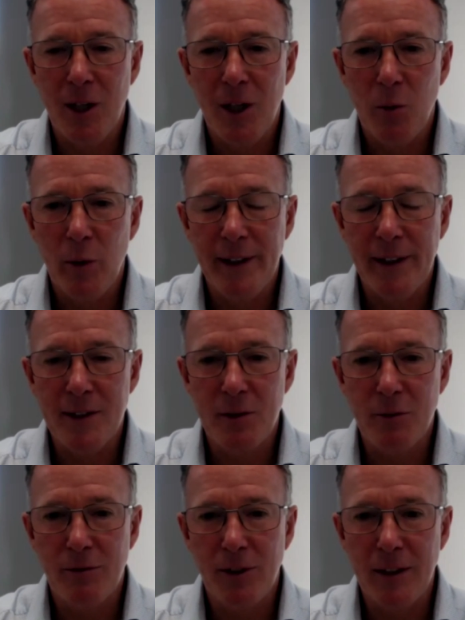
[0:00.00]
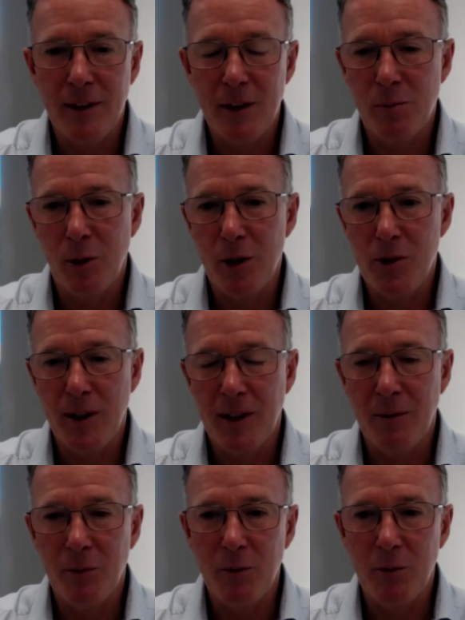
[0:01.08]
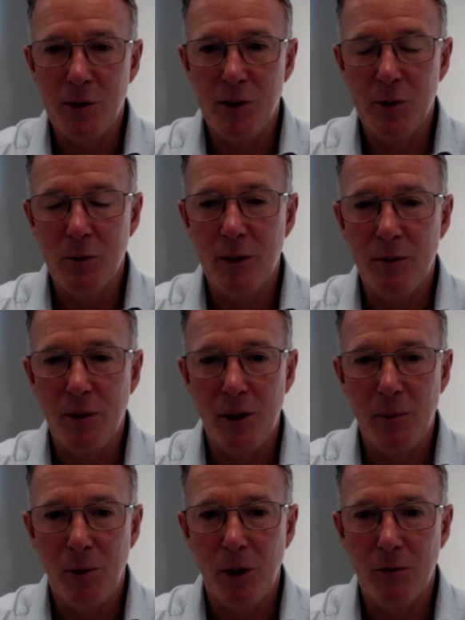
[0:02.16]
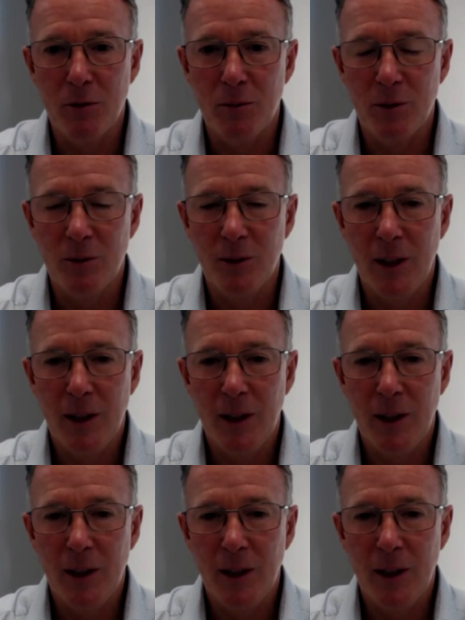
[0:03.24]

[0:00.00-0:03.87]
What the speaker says: we can still fund this project and we would still be very profitable.